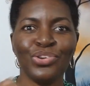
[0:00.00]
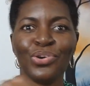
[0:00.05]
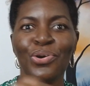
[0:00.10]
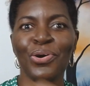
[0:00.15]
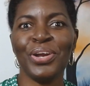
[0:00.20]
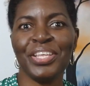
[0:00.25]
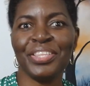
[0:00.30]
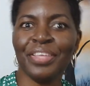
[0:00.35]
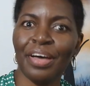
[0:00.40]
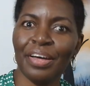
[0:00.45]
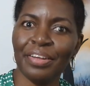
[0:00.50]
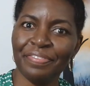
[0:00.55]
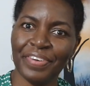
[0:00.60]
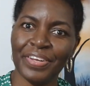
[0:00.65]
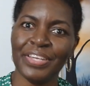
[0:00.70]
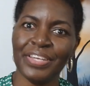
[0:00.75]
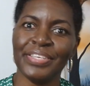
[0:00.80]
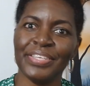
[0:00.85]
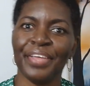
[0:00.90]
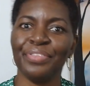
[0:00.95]
turn it on
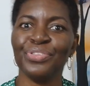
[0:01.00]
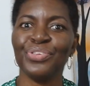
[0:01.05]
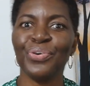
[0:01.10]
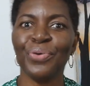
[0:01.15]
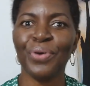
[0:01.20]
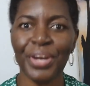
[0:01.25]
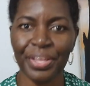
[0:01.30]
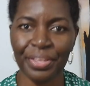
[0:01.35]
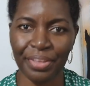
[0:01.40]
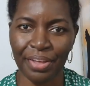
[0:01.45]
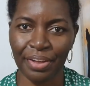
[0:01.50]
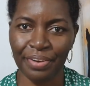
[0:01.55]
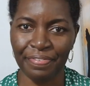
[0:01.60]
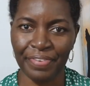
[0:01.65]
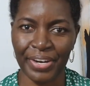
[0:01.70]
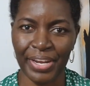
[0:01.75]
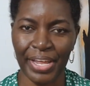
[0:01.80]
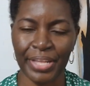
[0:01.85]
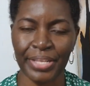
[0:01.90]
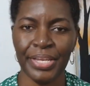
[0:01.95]
for this and turn it on
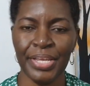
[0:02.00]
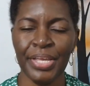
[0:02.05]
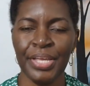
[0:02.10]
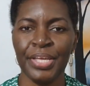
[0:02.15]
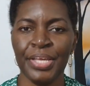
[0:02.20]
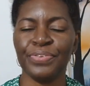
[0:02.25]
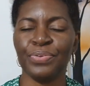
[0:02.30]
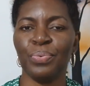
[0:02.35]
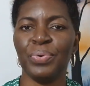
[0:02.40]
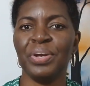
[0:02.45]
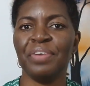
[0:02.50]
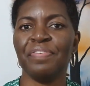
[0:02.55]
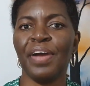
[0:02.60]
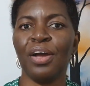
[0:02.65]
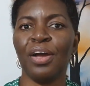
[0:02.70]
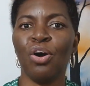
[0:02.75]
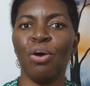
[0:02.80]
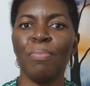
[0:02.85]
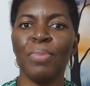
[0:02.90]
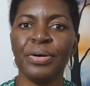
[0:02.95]
for that. So whenever
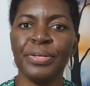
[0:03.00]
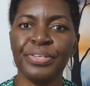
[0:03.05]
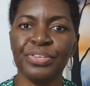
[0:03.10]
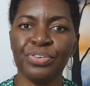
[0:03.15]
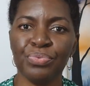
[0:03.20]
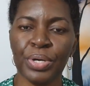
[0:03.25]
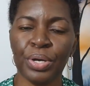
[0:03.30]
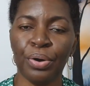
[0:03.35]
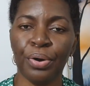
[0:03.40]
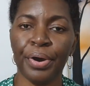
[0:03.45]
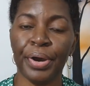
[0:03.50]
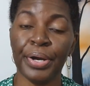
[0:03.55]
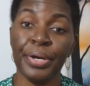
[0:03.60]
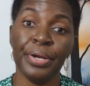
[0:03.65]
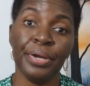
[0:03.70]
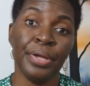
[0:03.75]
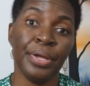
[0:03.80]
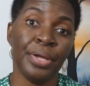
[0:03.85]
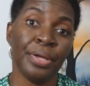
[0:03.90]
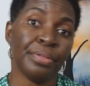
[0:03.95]
I come on to
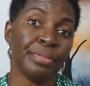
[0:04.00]
record,